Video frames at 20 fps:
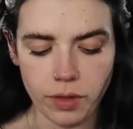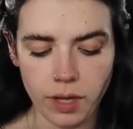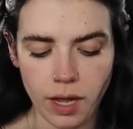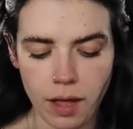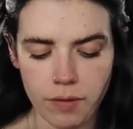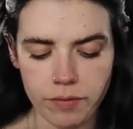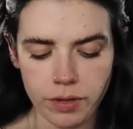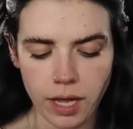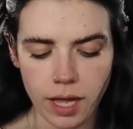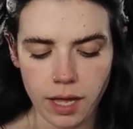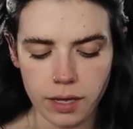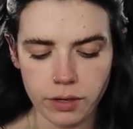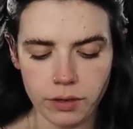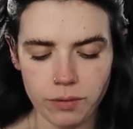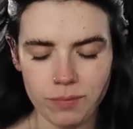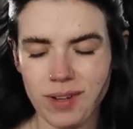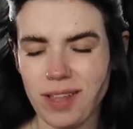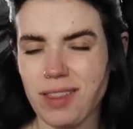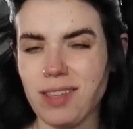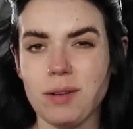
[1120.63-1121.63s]

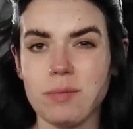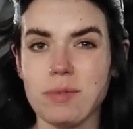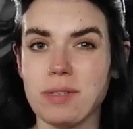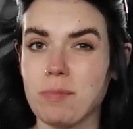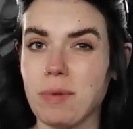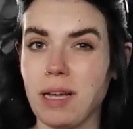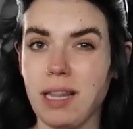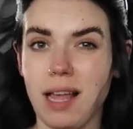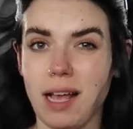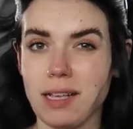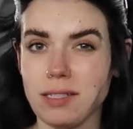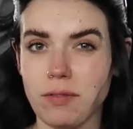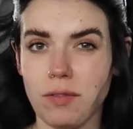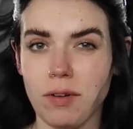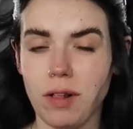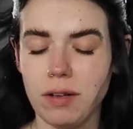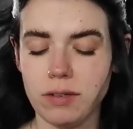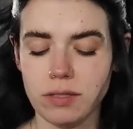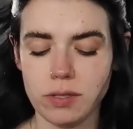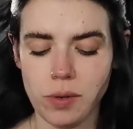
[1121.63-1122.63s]
avocado, I think it was in my last
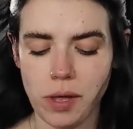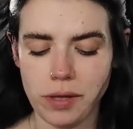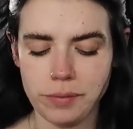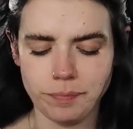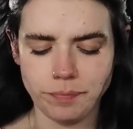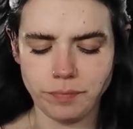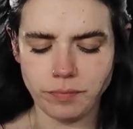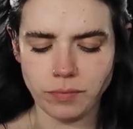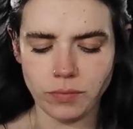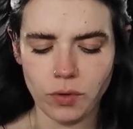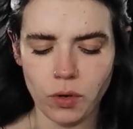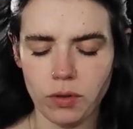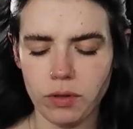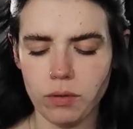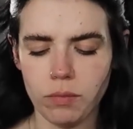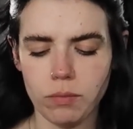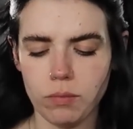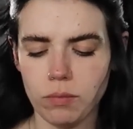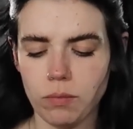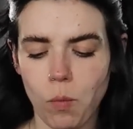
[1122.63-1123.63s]
vlog as well, or
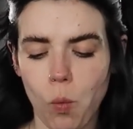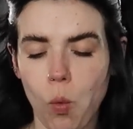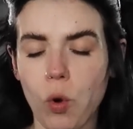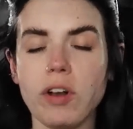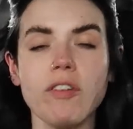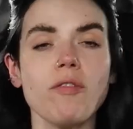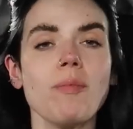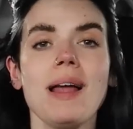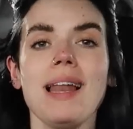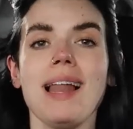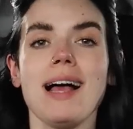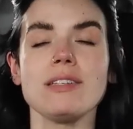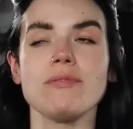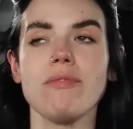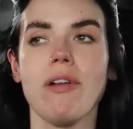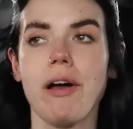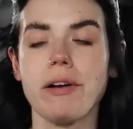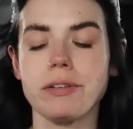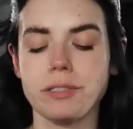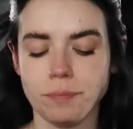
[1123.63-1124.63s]
one of my last
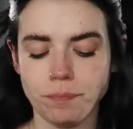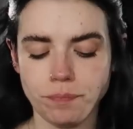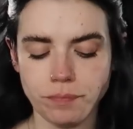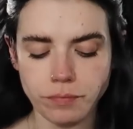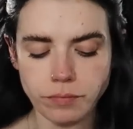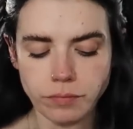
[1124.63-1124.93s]
vlogs,